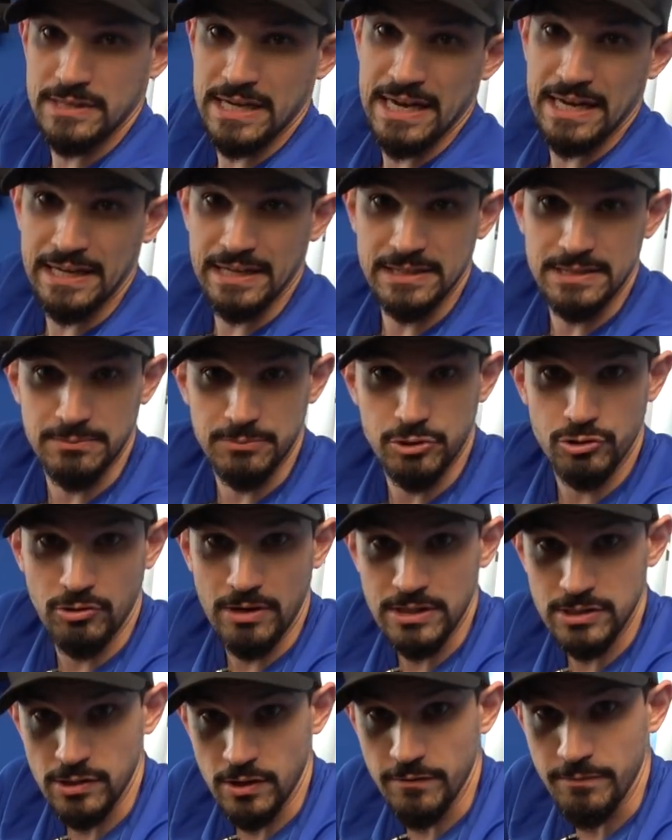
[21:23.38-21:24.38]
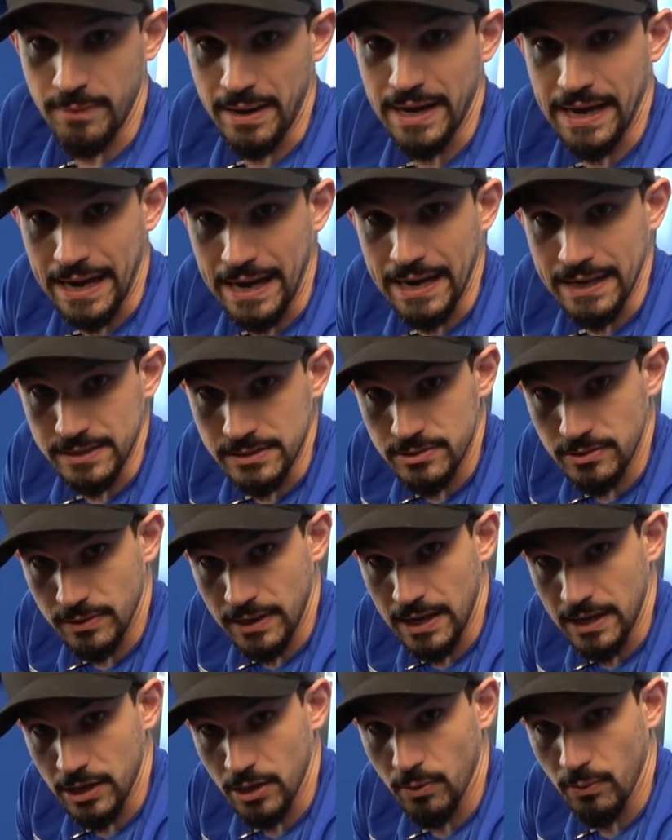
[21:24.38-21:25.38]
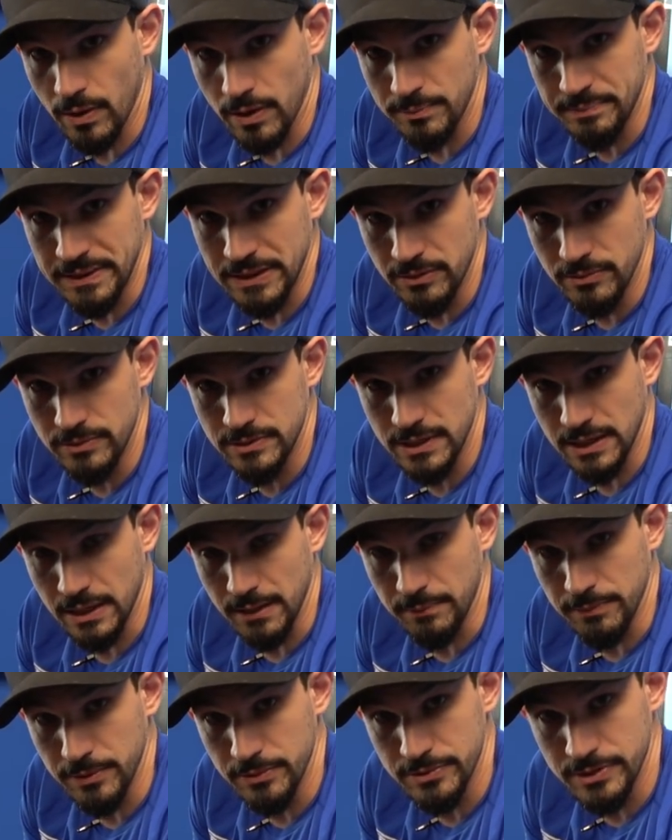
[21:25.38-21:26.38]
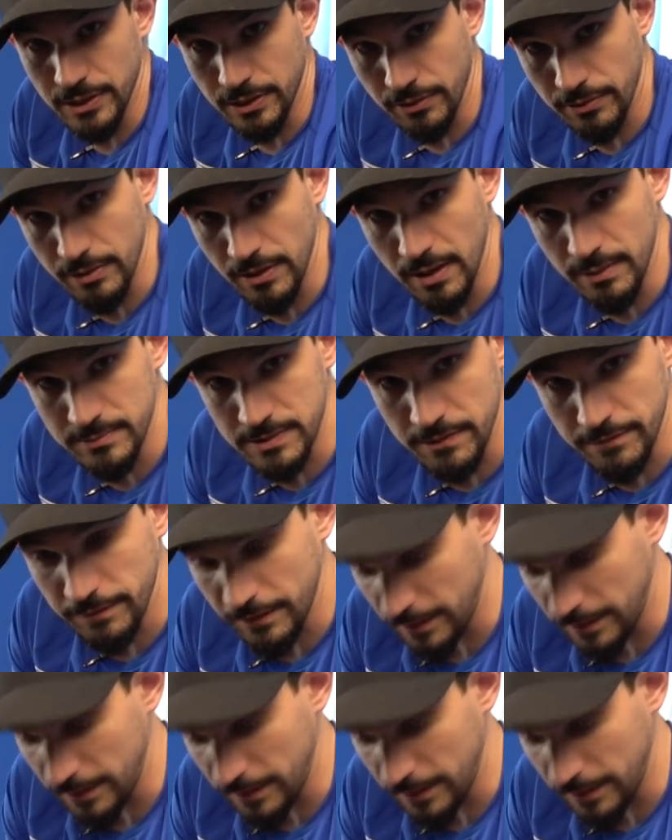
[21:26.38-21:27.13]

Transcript: taking some stress off my hands, okay? You don't want to be using and abusing your thumbs and